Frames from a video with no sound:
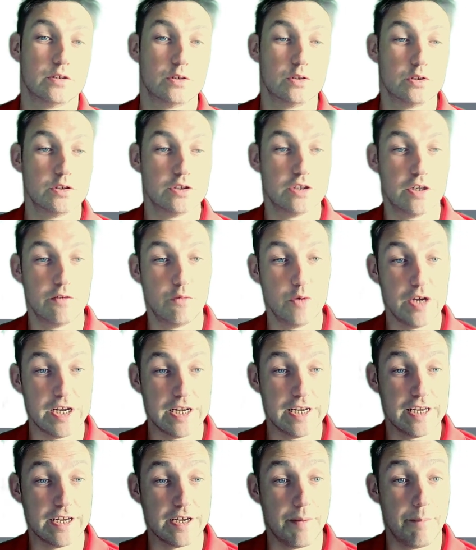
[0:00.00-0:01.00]
So if we
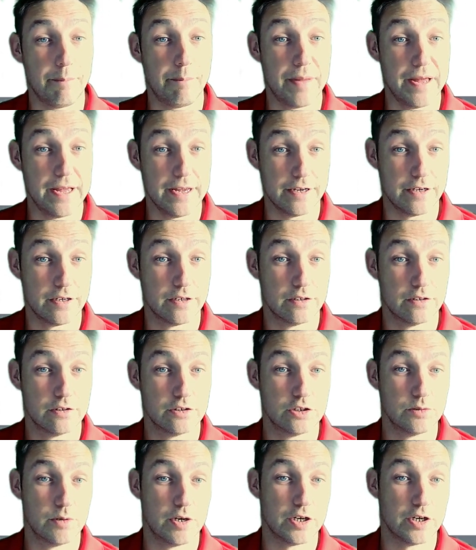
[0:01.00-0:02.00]
click back
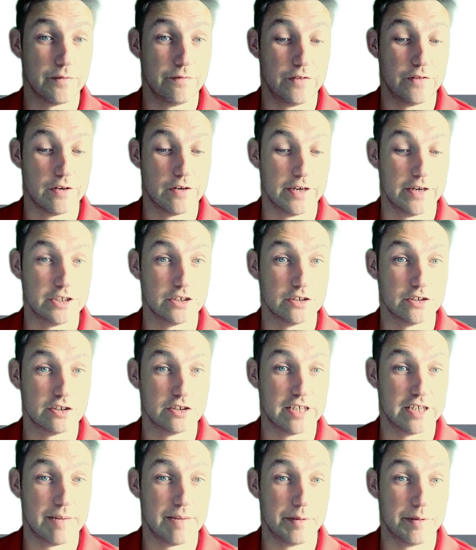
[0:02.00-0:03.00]
to our configurations
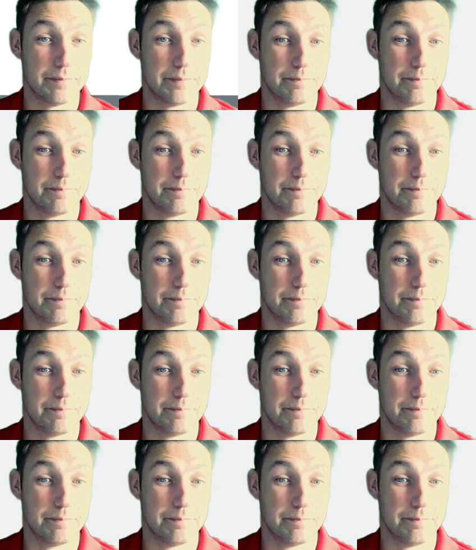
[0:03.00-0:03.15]
tab,